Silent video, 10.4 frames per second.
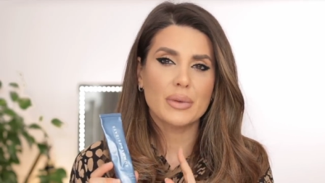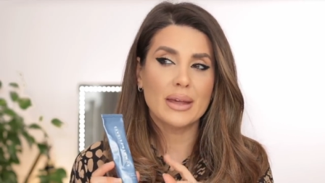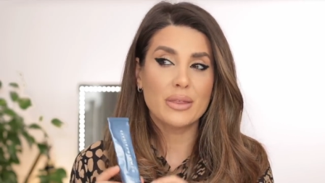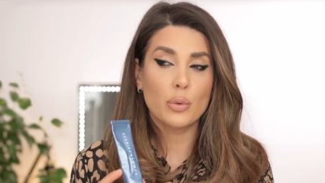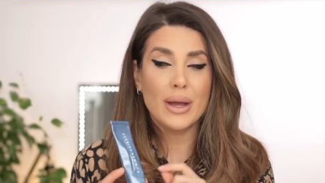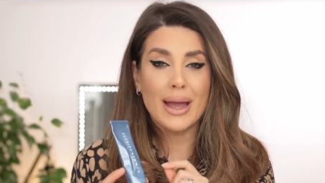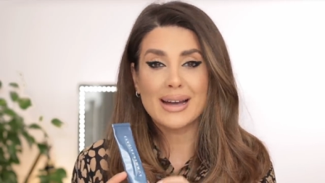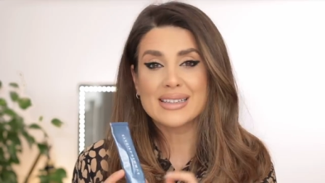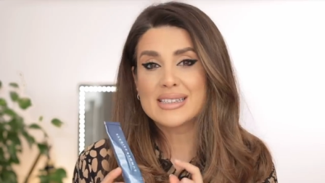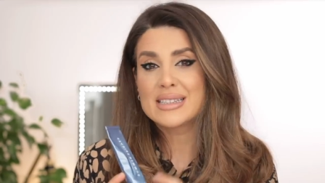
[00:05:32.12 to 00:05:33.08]
and the way
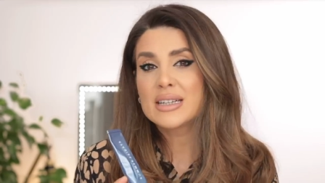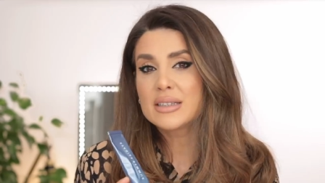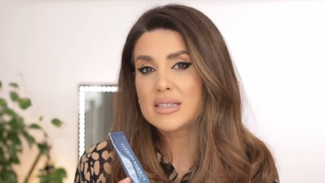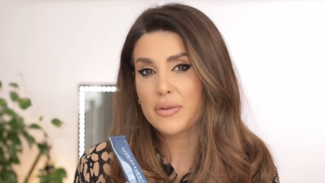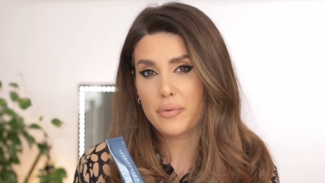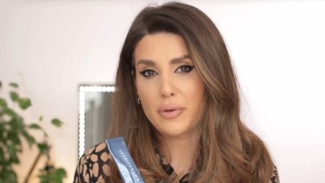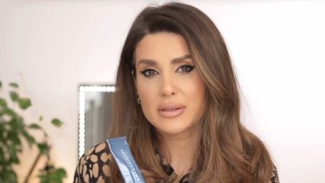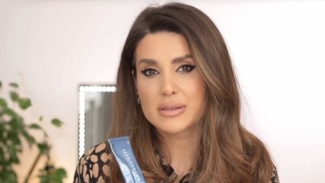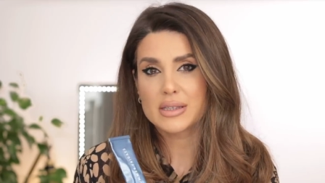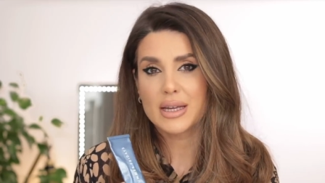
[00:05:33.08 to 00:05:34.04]
I see a
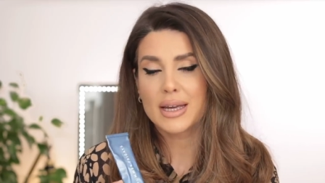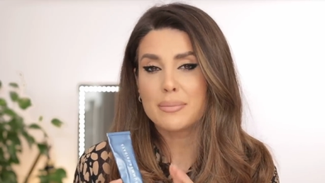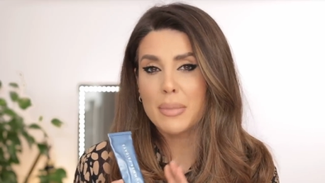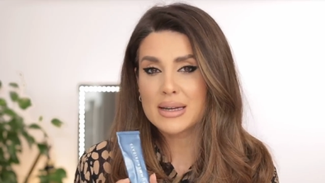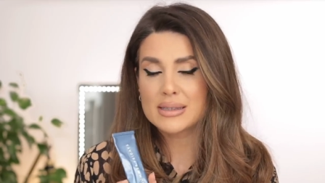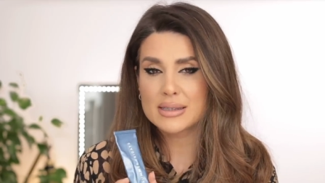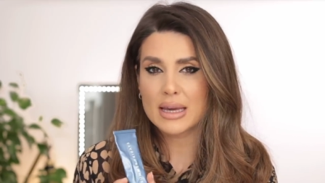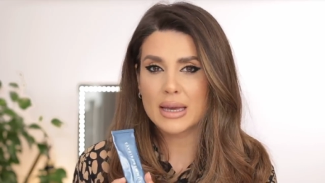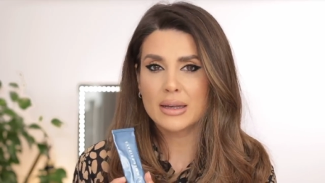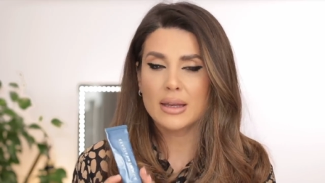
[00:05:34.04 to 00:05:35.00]
difference in my
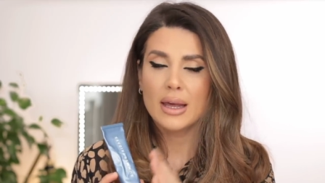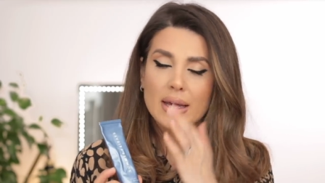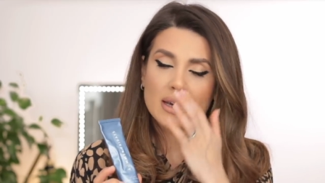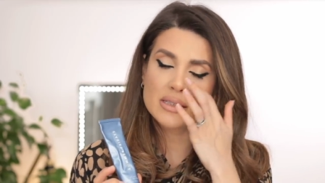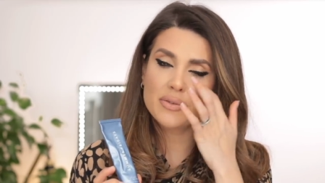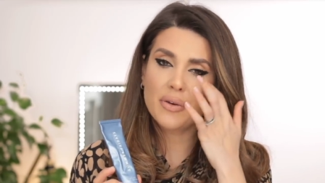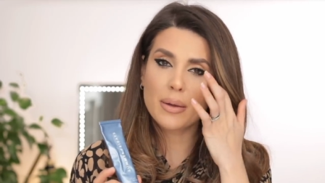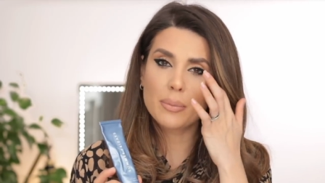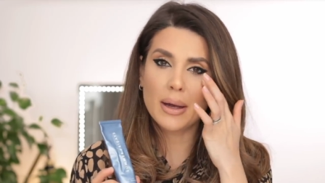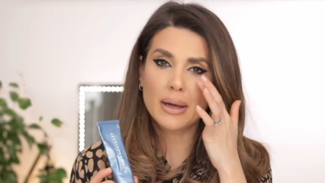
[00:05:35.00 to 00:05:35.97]
skin, is if I
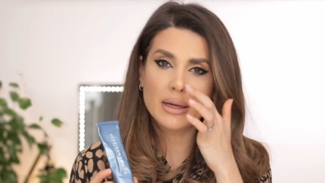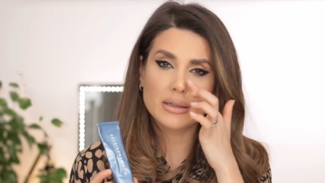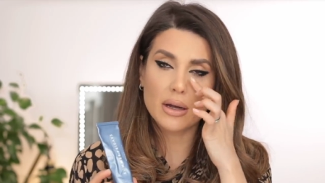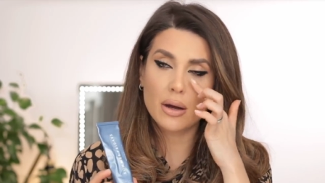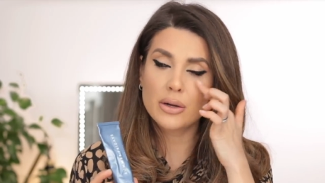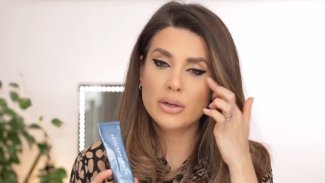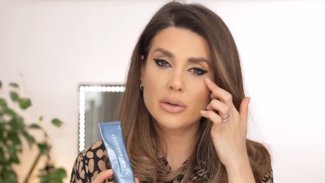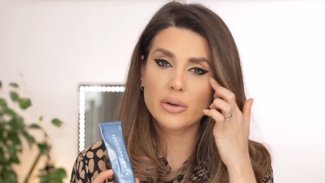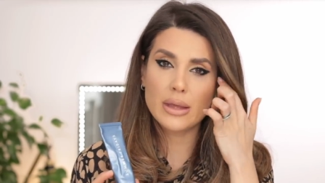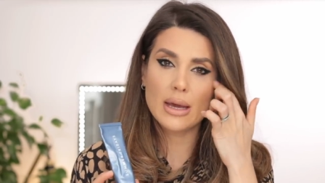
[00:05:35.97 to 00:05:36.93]
apply it
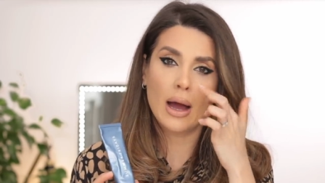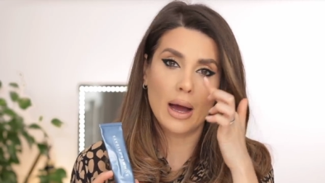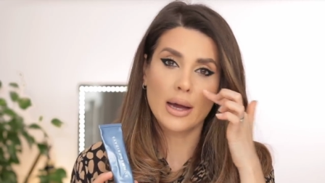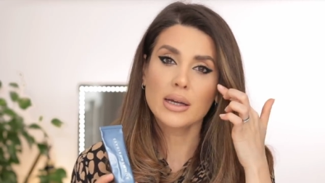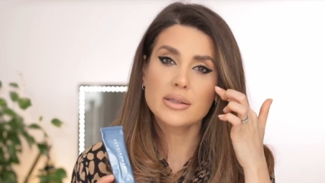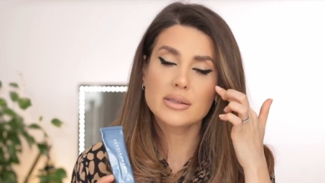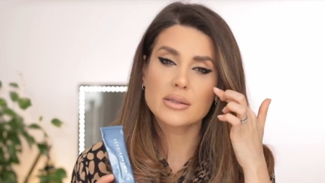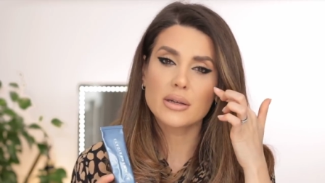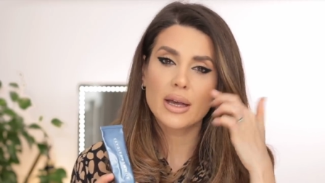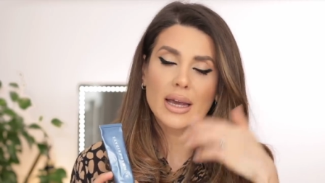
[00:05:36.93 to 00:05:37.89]
under the
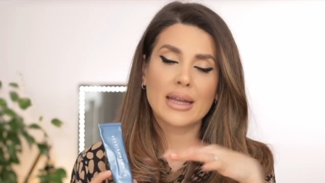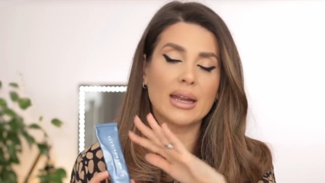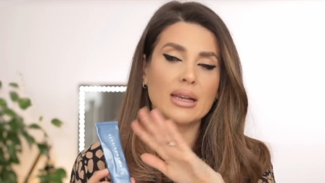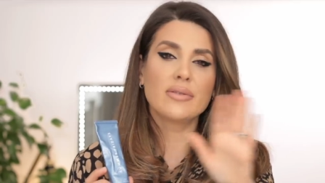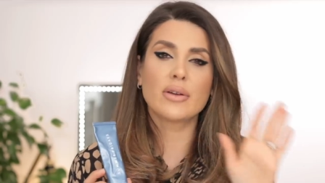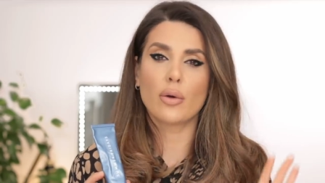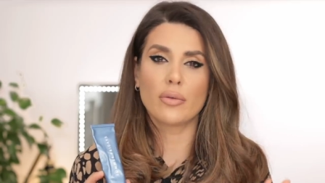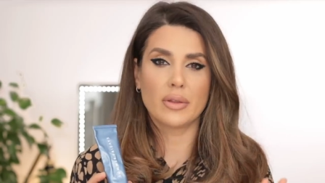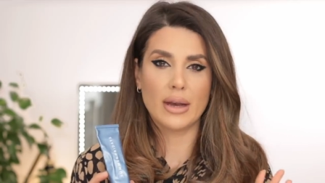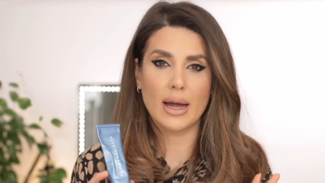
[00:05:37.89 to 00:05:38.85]
eyes and I leave it
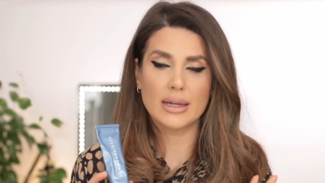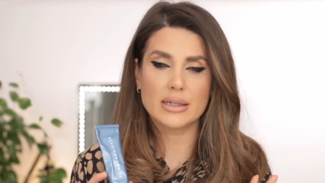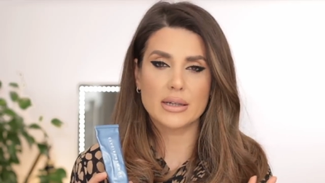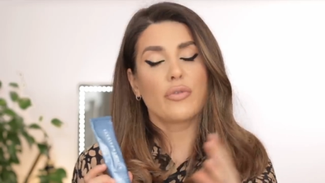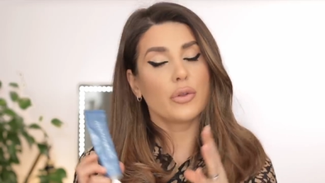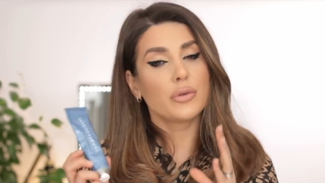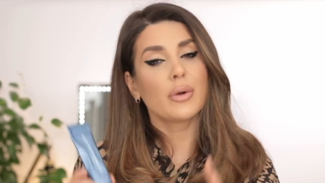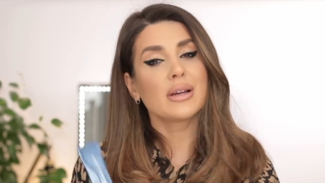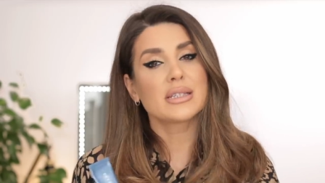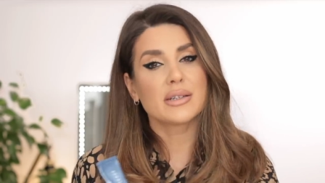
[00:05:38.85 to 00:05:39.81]
overnight. For the
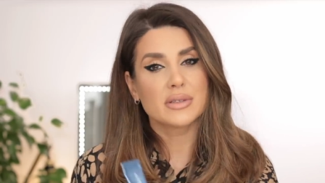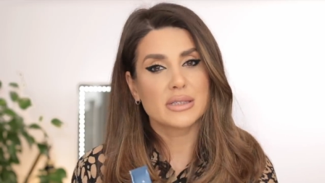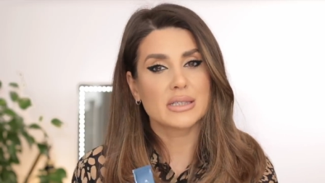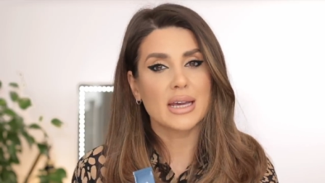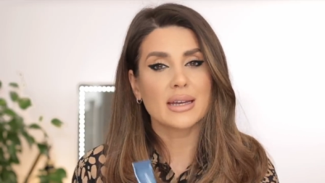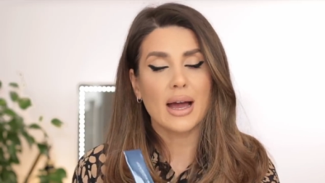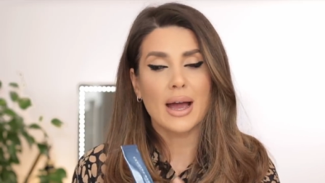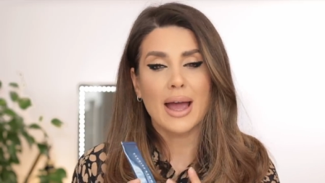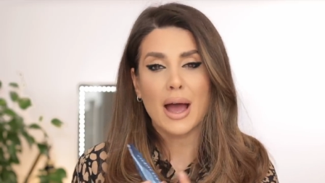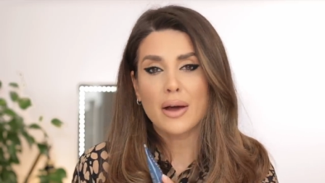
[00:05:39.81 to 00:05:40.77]
rest of the skin,
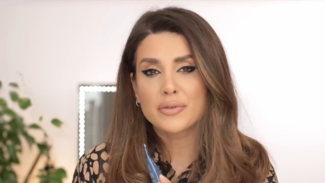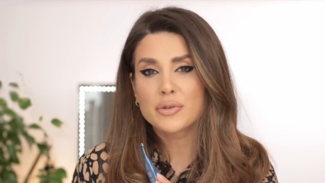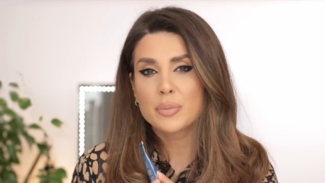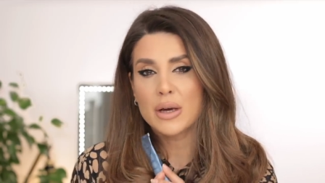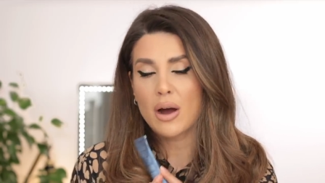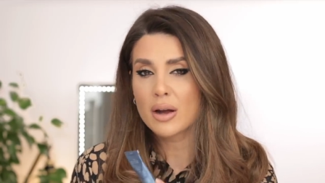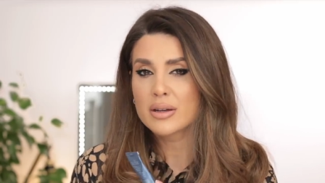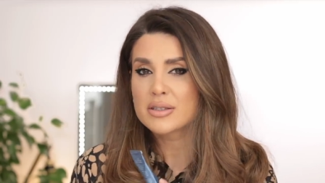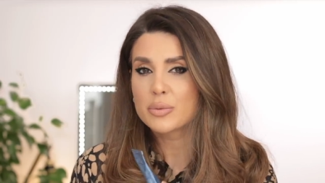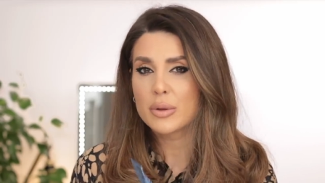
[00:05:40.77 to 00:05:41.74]
I have to be
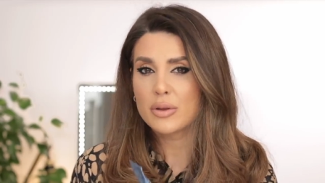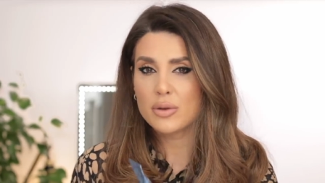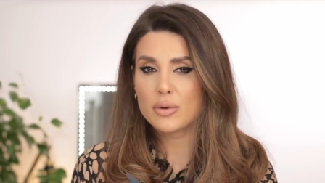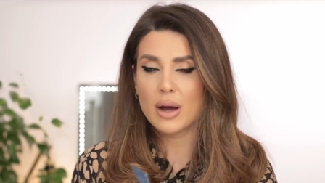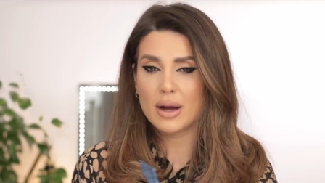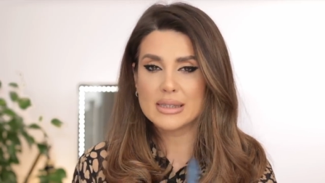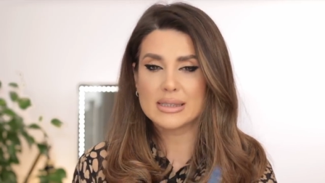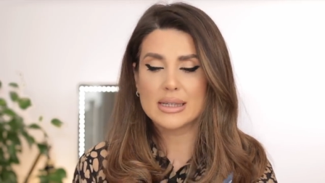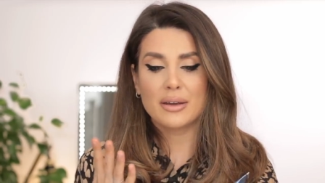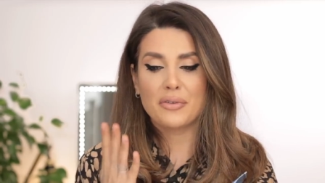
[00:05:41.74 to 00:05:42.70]
honest with you
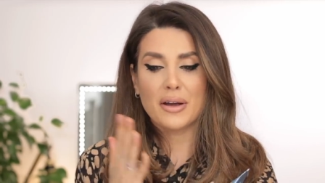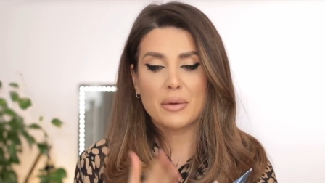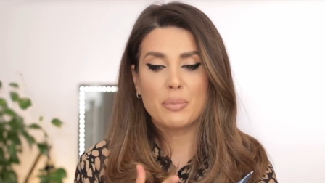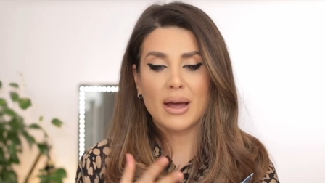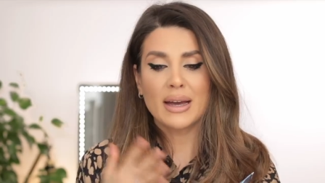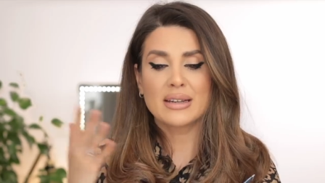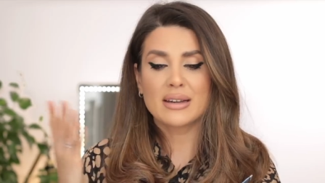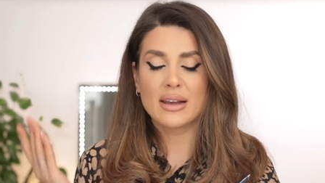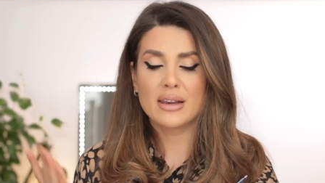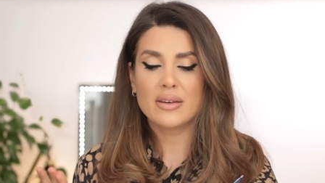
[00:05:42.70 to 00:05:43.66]
guys. If I apply it
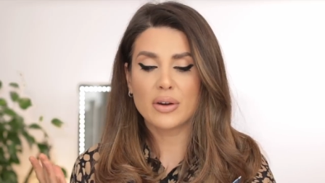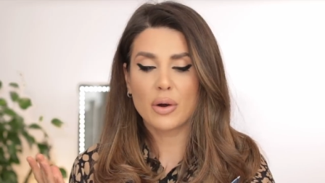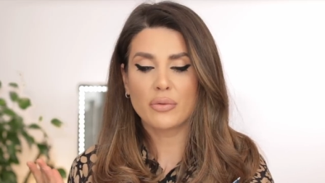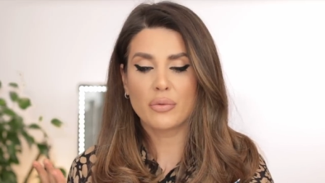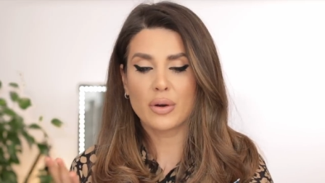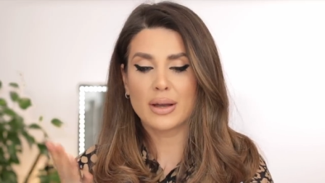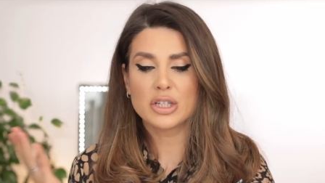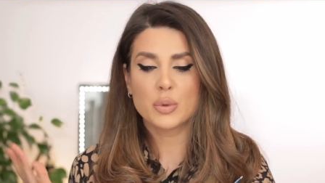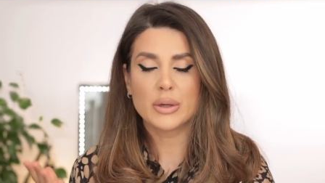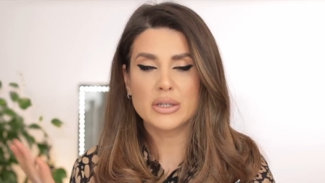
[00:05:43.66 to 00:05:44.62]
and I leave it on for
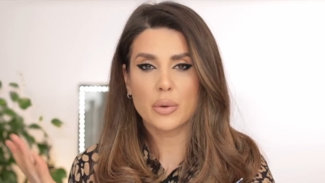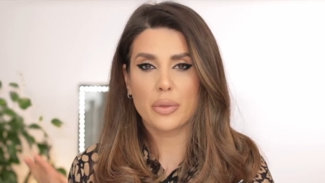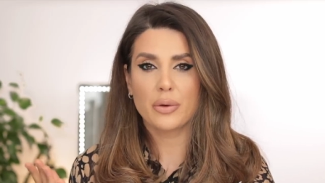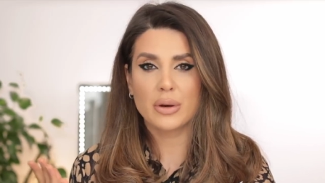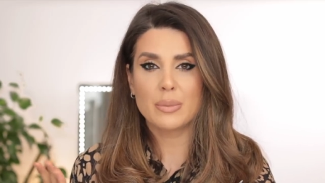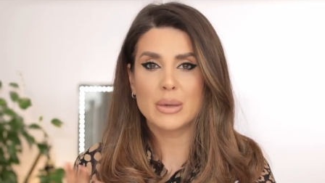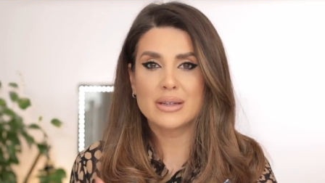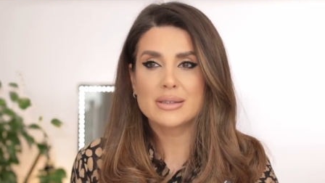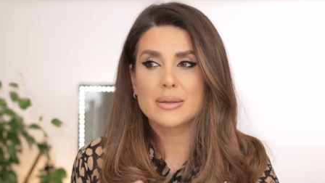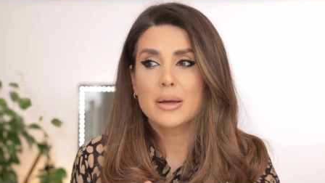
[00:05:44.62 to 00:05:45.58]
like twenty or thirty
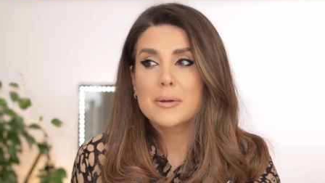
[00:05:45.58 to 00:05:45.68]
minutes,